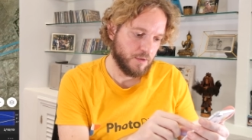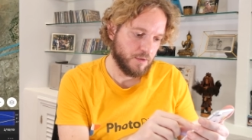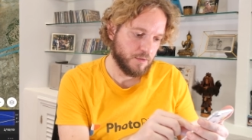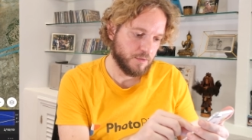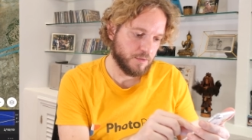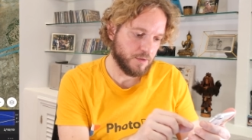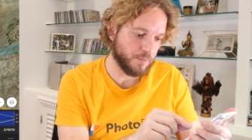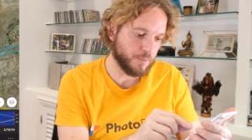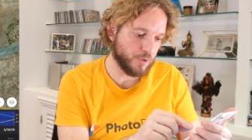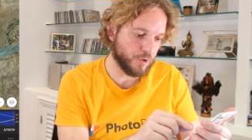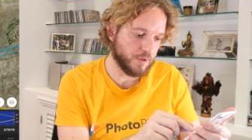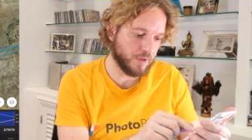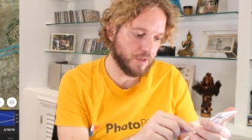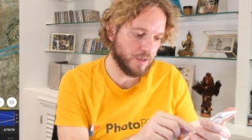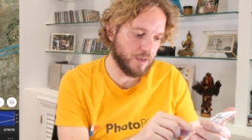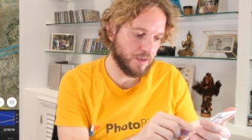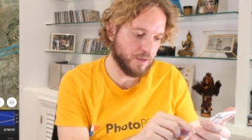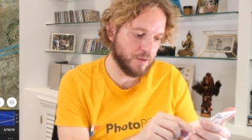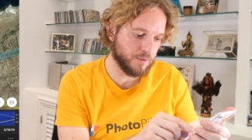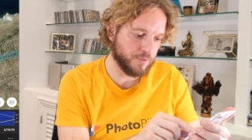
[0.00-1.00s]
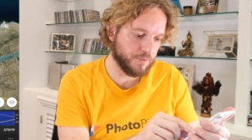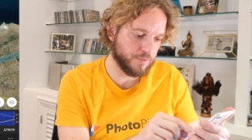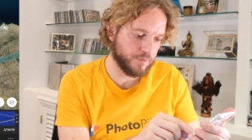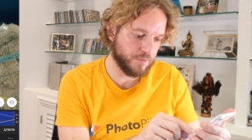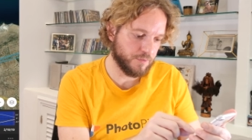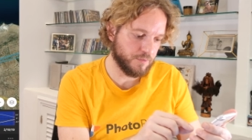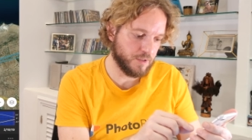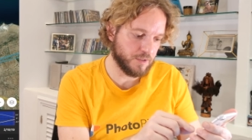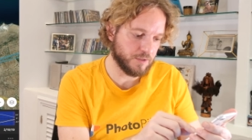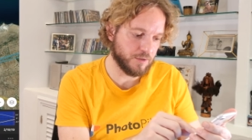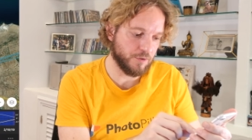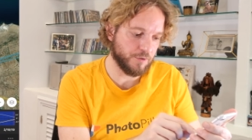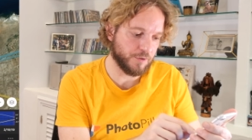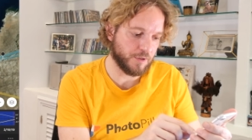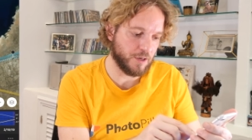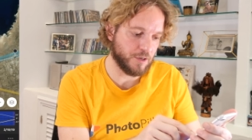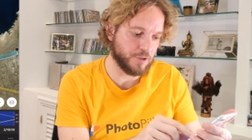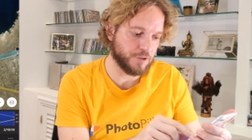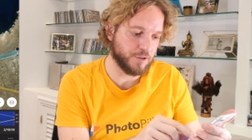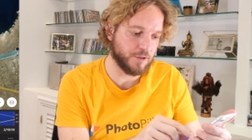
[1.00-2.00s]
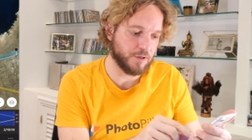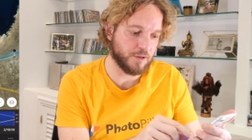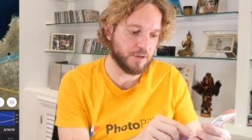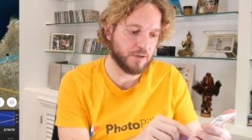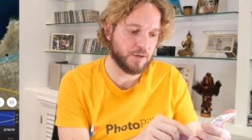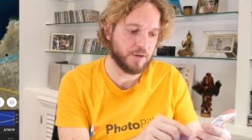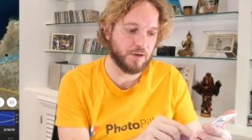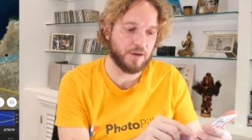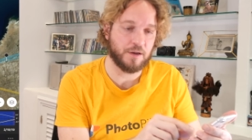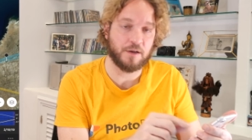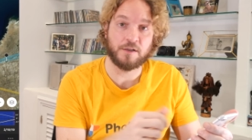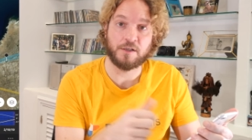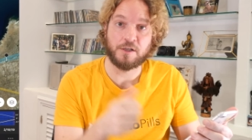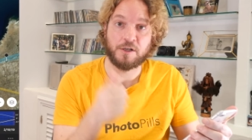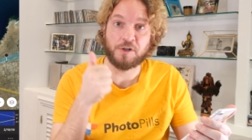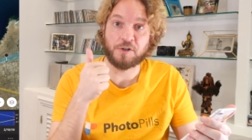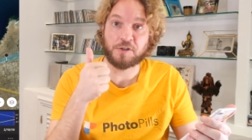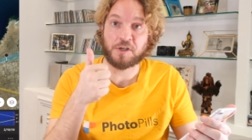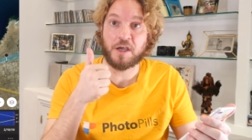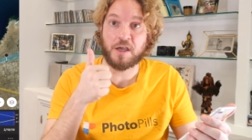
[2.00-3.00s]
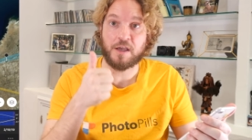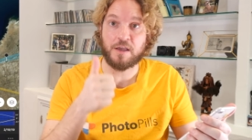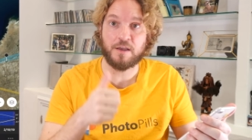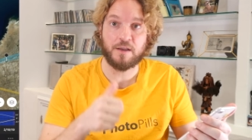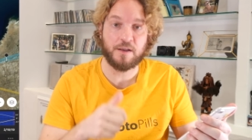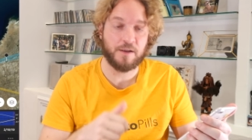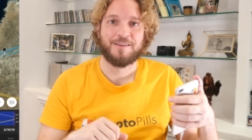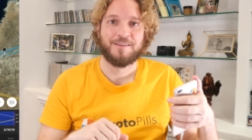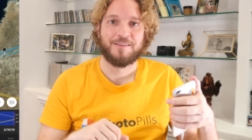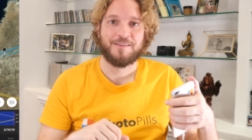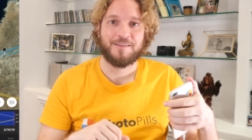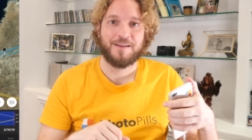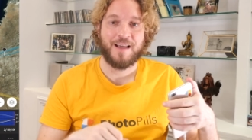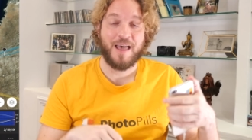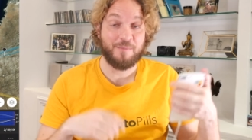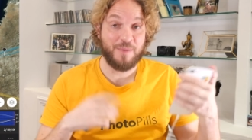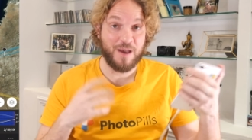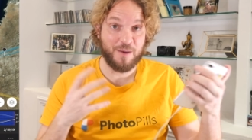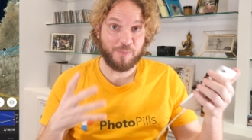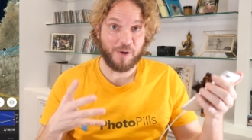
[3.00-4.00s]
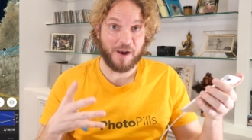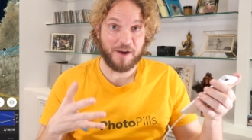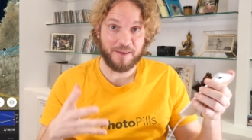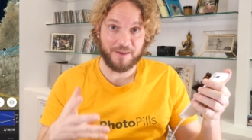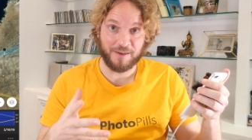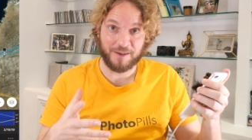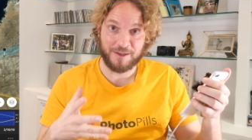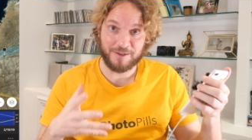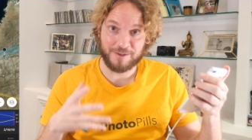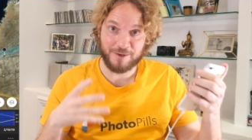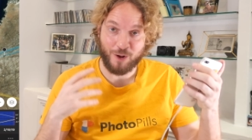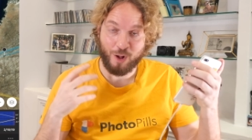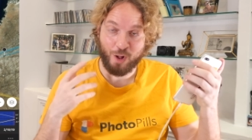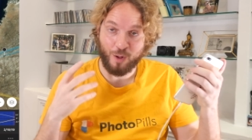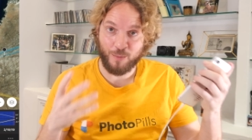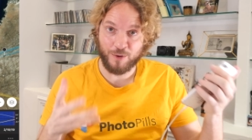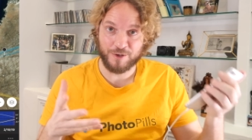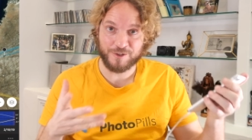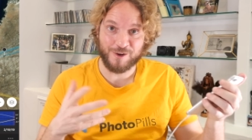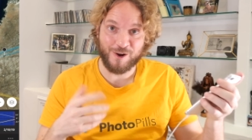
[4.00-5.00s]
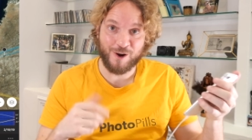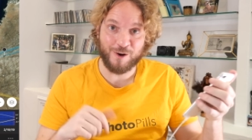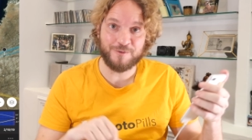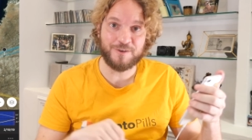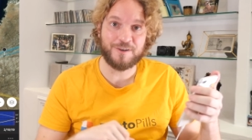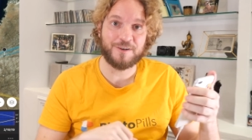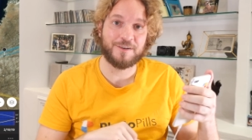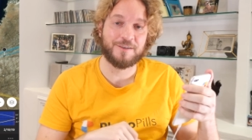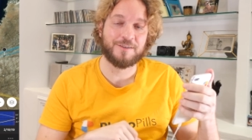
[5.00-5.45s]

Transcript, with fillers: So I'm gonna give this location uh, okay, and my planning is almost over.